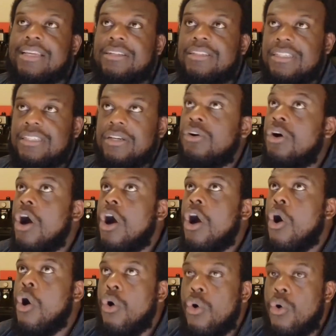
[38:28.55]
they're still
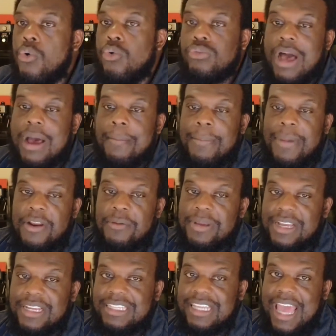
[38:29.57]
a whole lot better
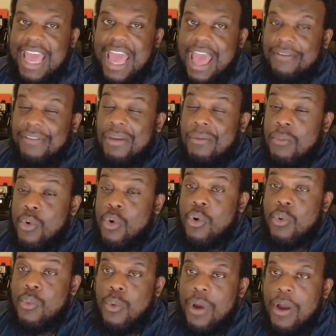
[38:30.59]
because they have a
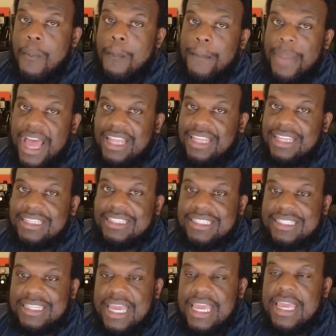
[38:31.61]
more well
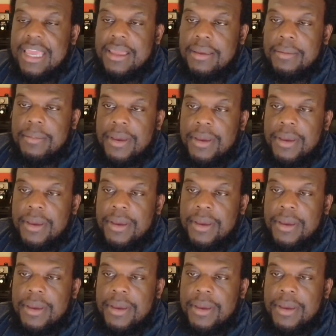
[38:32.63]
balanced team.